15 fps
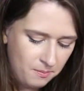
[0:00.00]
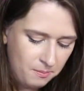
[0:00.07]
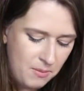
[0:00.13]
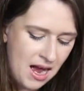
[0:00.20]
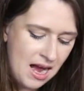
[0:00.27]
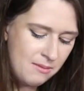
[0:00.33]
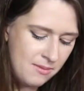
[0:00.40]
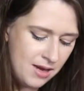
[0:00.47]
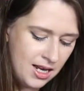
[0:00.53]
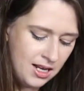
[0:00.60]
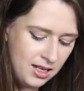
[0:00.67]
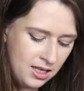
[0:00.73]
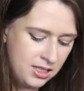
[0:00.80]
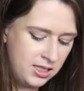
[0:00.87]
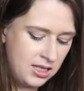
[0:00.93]
Pas
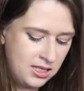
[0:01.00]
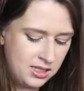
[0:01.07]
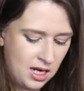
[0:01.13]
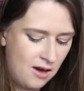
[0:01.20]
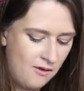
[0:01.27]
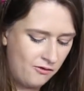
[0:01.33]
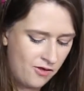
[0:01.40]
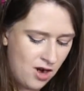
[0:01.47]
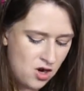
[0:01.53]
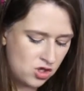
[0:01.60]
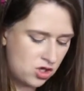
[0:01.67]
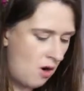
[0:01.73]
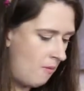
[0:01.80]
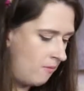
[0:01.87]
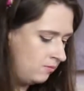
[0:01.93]
mal, as they say in
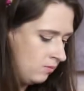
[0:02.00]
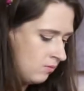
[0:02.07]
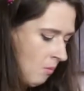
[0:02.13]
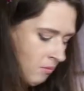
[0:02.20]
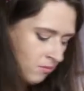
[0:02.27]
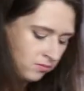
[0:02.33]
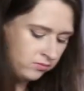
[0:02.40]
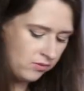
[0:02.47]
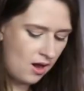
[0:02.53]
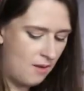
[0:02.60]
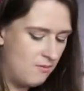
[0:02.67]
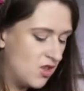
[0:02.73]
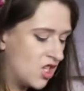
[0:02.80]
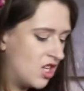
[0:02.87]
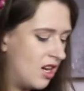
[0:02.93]
French.
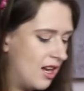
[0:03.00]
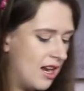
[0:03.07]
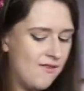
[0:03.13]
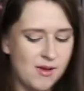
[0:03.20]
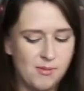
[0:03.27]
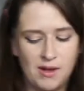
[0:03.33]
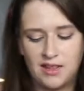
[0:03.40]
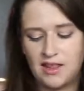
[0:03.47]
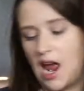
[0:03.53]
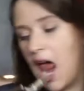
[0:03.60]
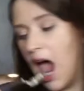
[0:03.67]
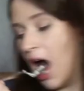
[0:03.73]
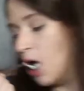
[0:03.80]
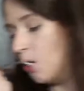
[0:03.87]
I'm just gonna leave them like that.